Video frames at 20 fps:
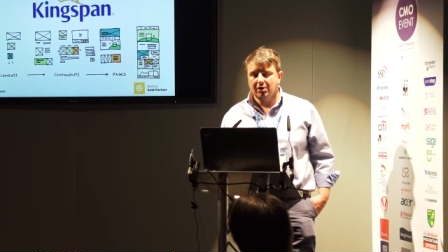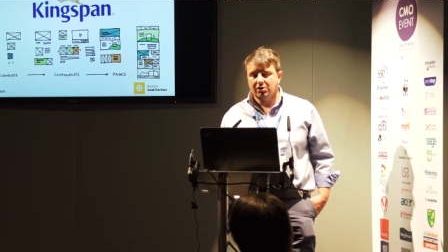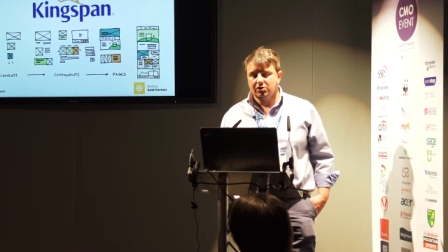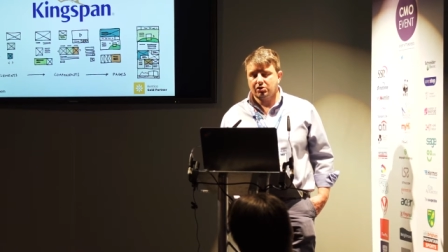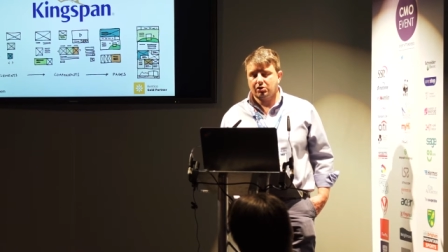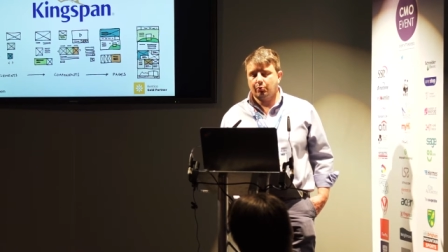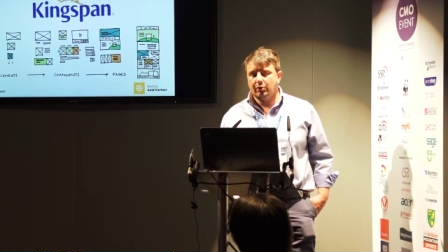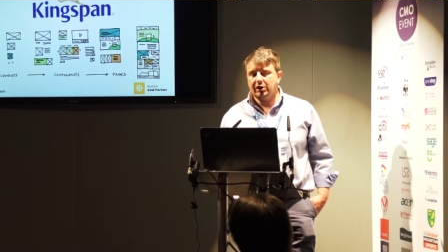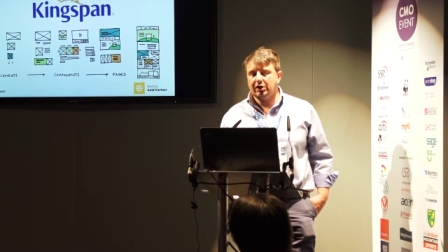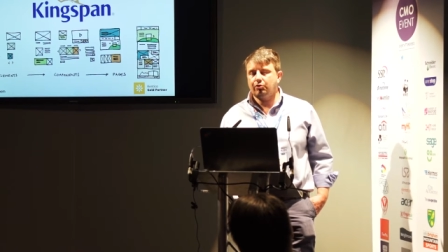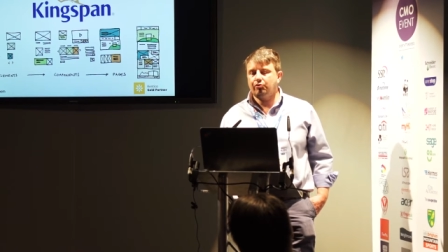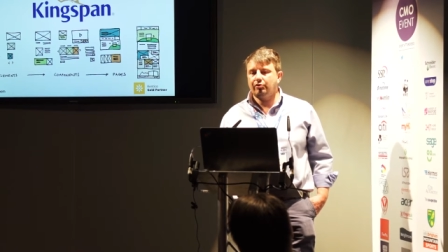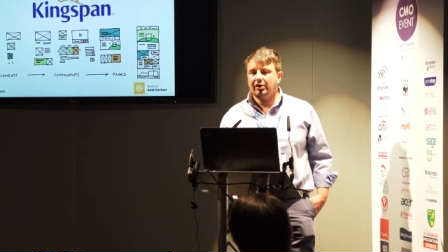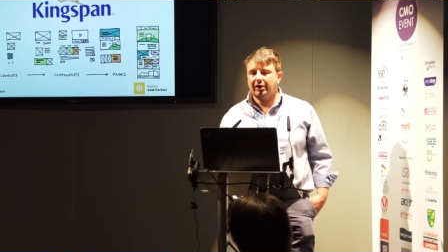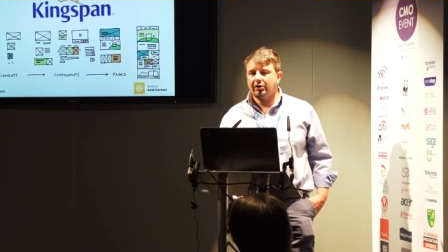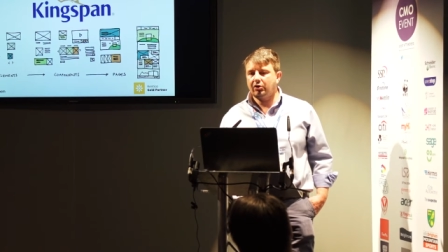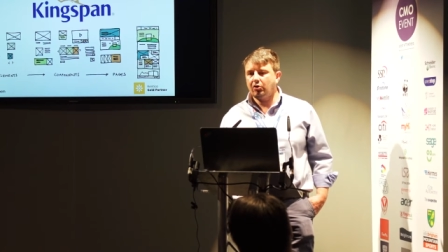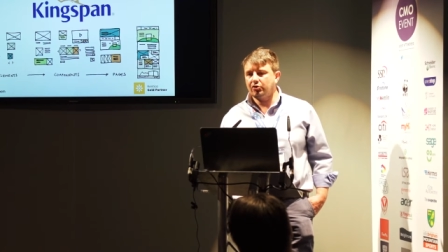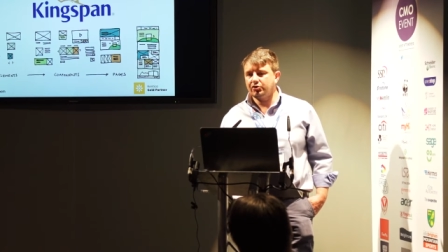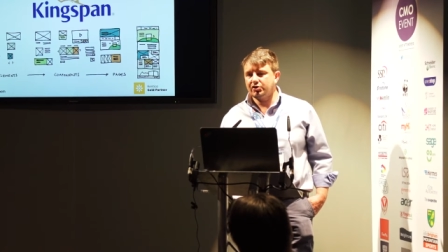So we
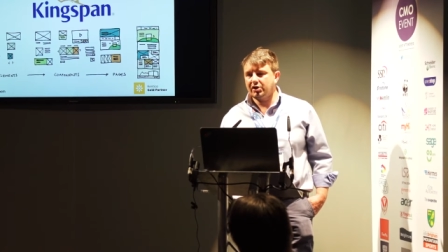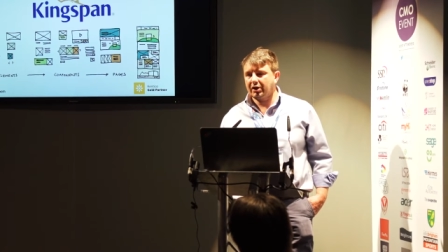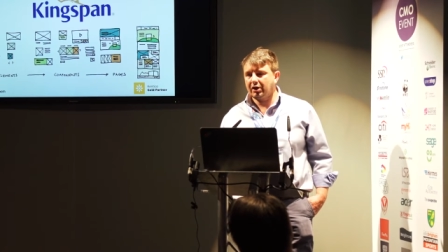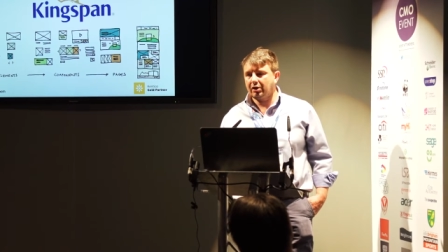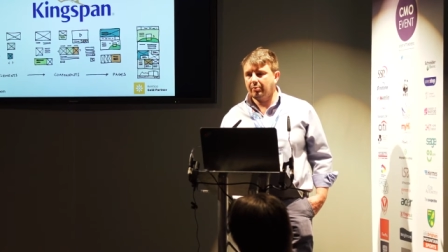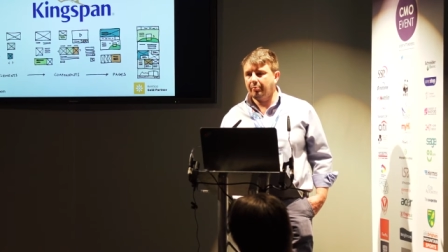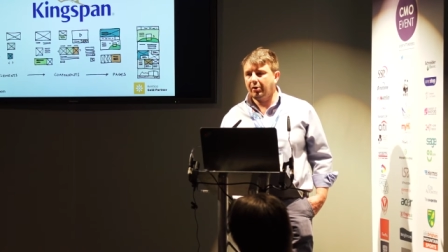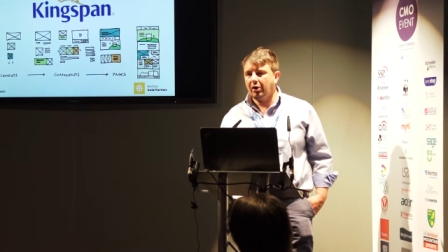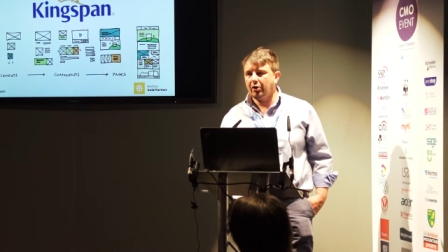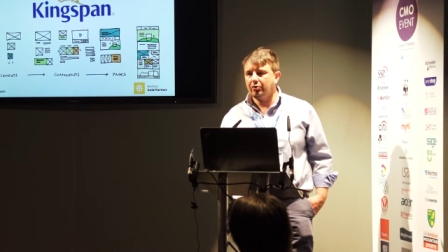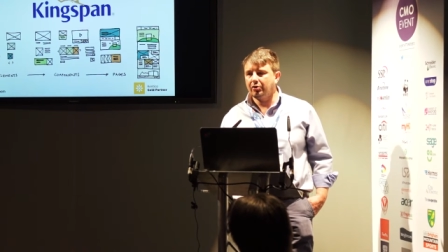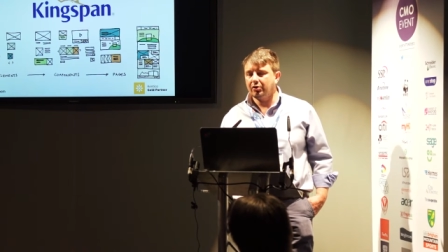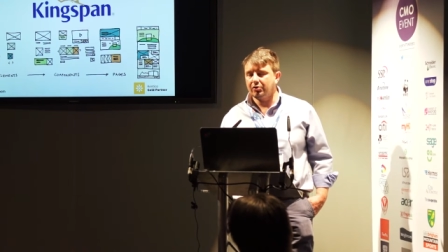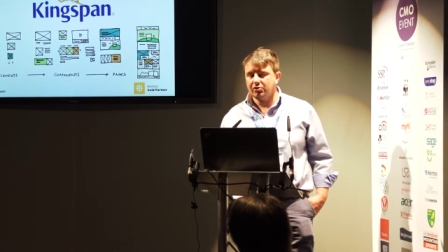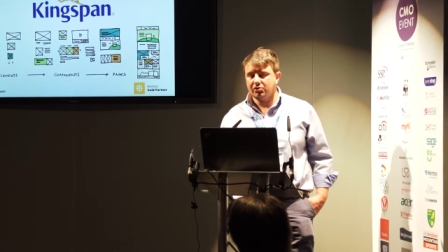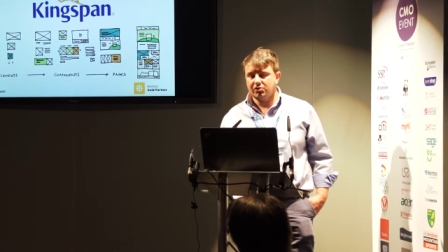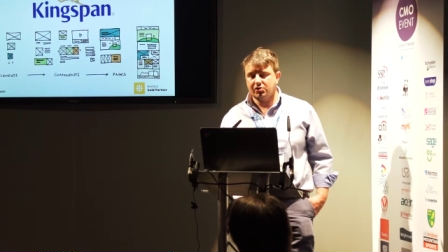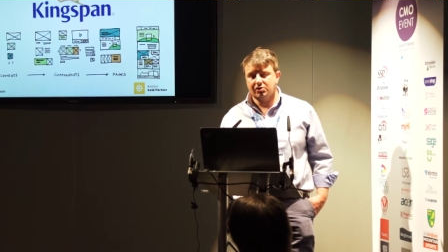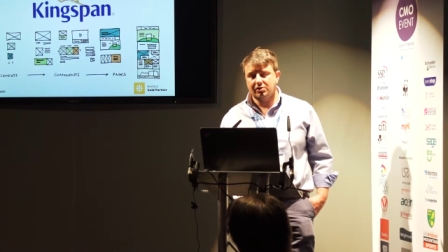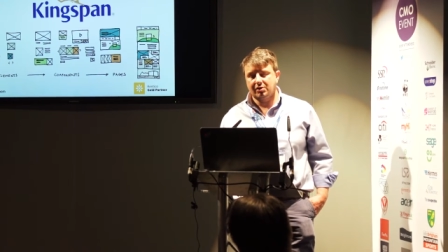create content
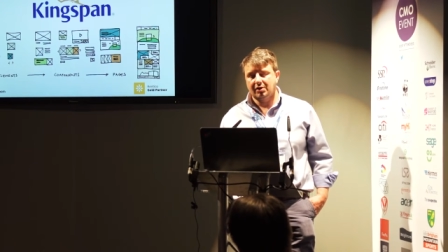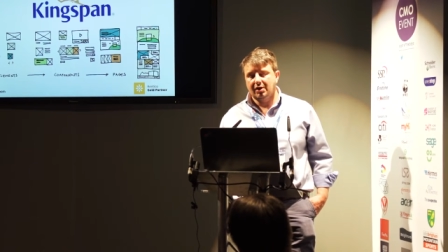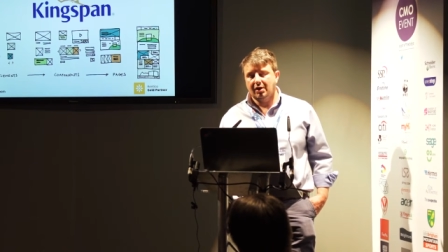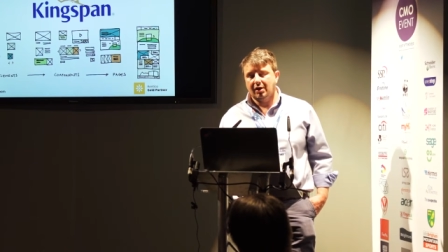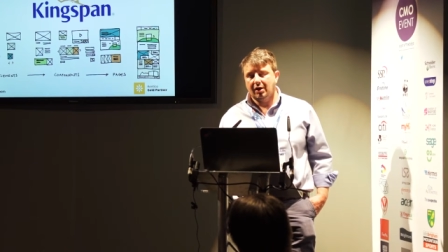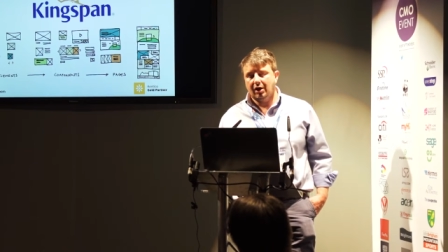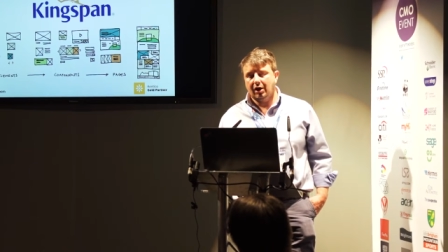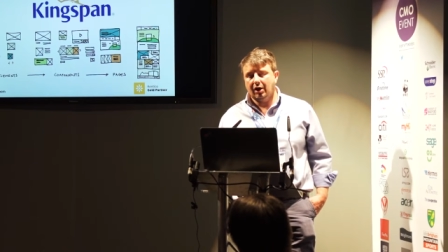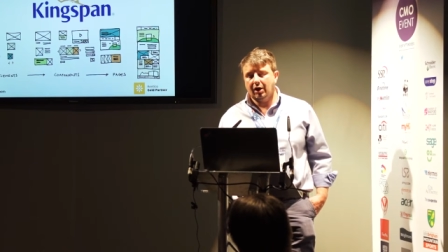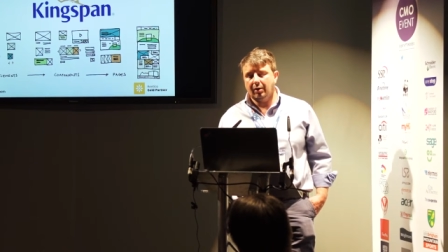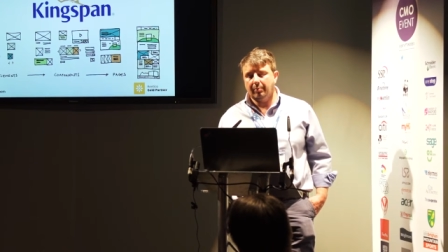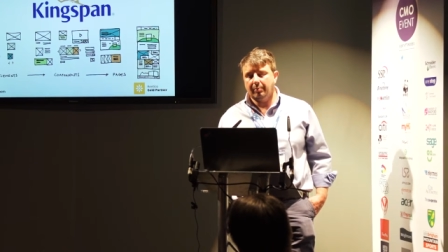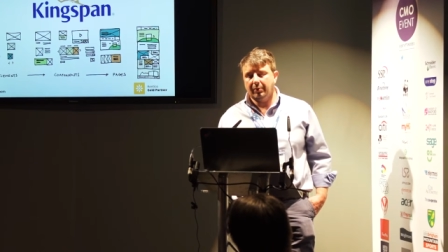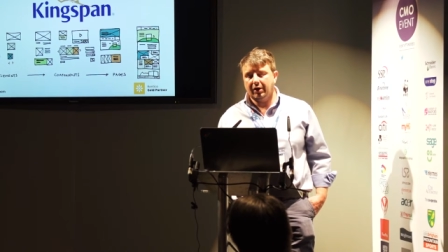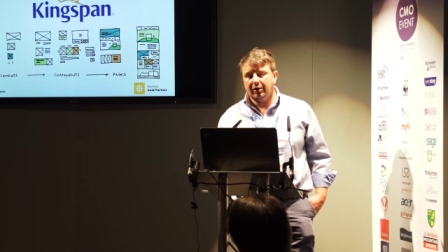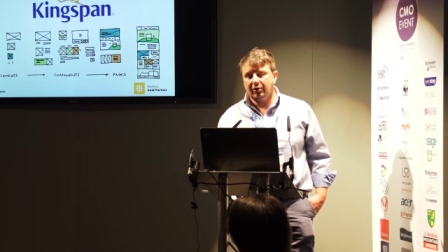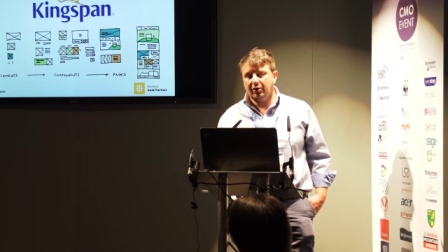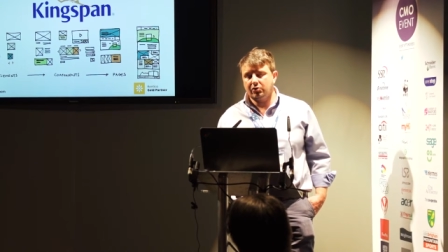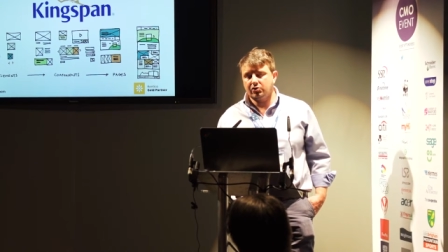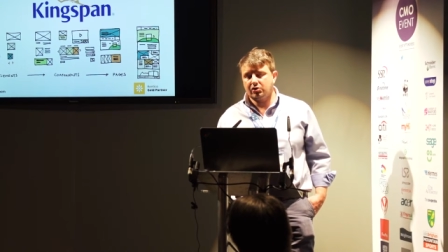components. Um,
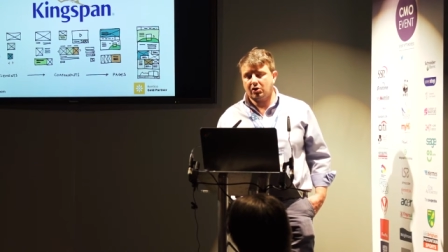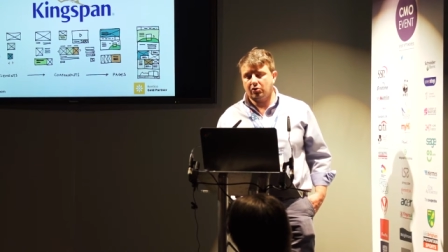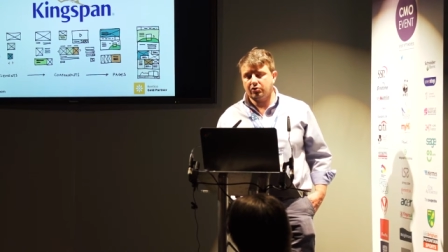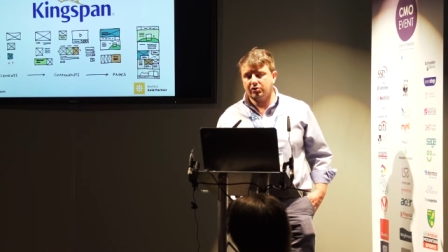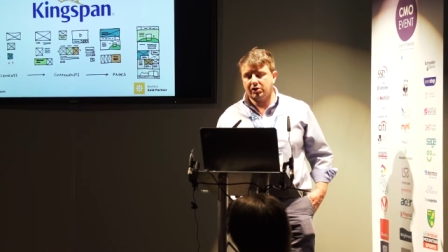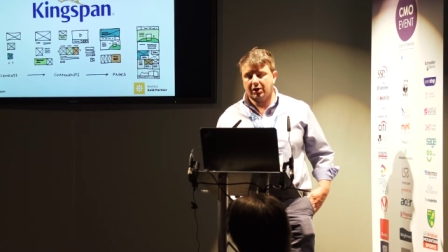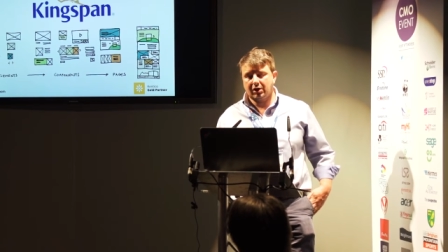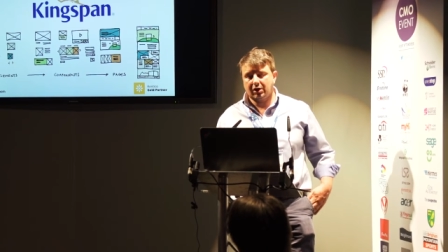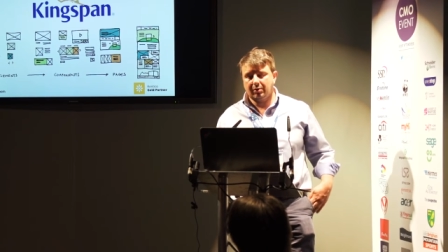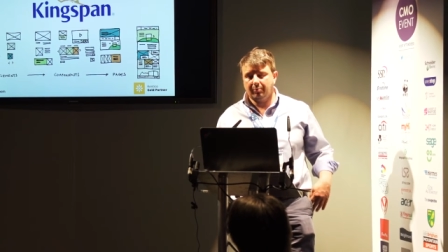and those content